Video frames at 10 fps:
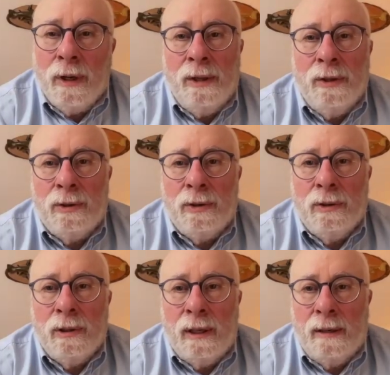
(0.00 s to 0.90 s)
we either
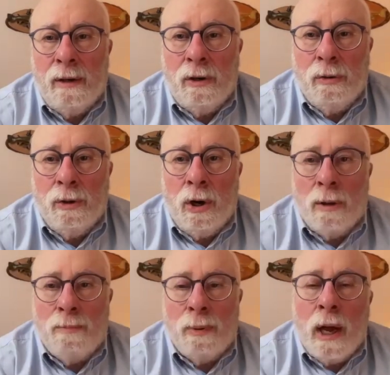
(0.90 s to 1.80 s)
let it go
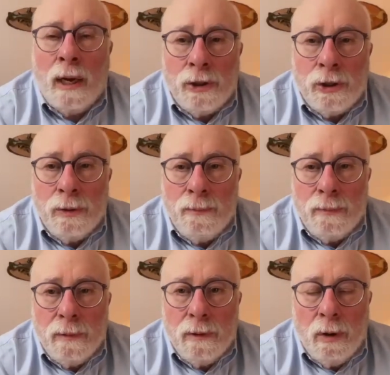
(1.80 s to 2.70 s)
carte blanche,
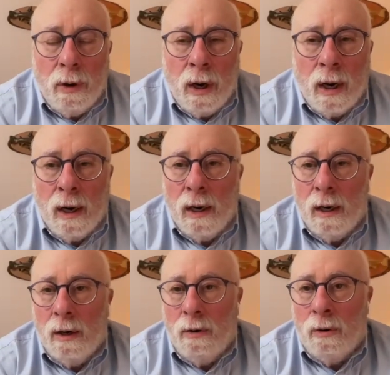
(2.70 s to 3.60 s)

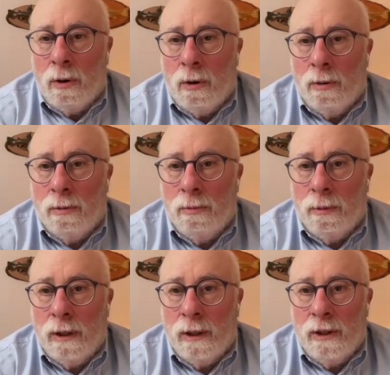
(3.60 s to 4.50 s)
or
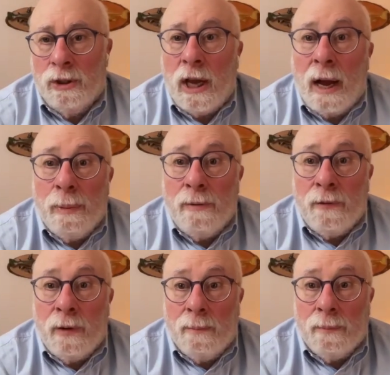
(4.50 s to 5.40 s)
we stop it
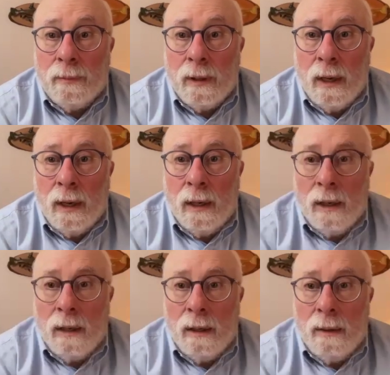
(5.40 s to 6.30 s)
from
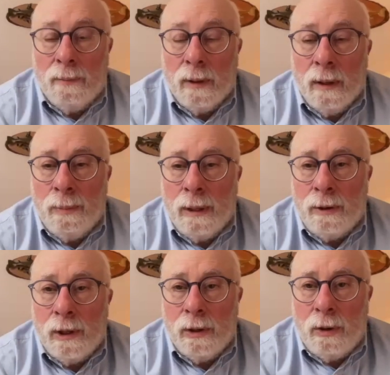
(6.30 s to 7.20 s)

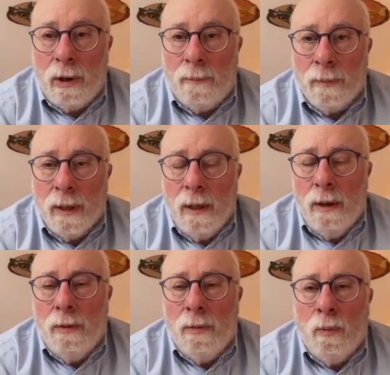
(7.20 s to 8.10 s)
appearing at all.
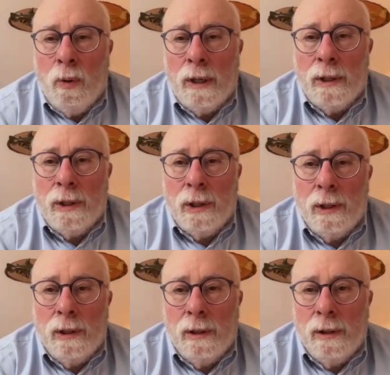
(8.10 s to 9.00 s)
One of
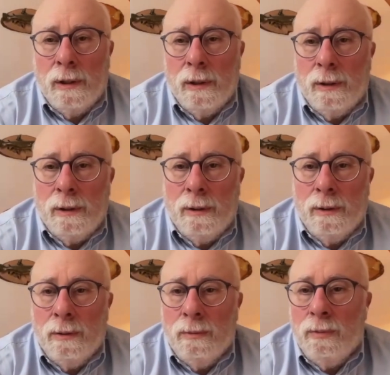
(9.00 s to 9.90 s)
the
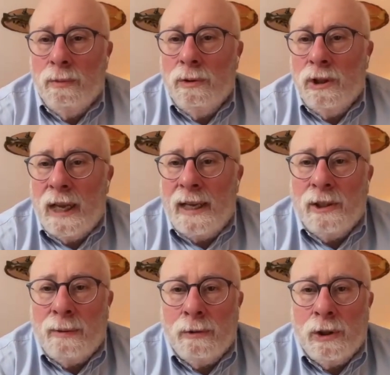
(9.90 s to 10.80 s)

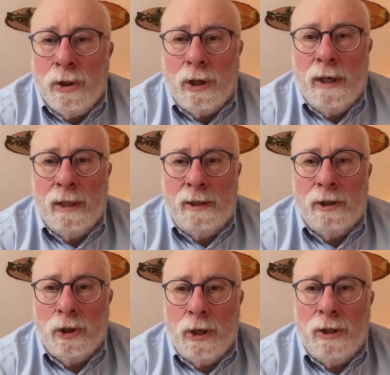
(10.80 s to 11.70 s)
states that was looking at
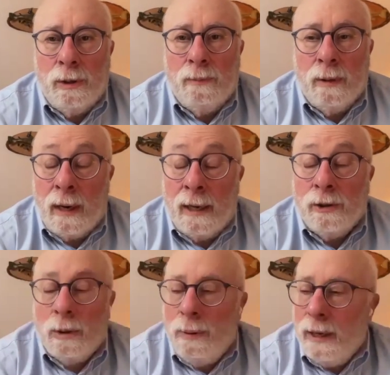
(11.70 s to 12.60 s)
legislation that
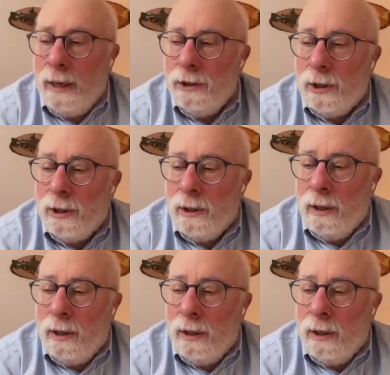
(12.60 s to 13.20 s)
actually passed it